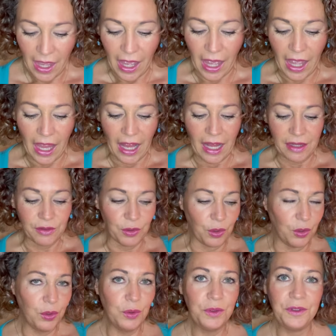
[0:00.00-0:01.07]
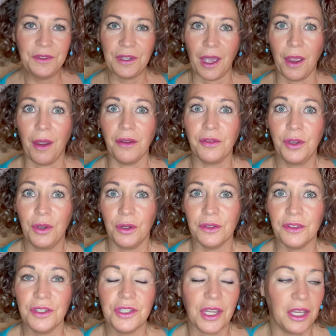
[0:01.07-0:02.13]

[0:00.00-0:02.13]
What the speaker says: And also I've got to show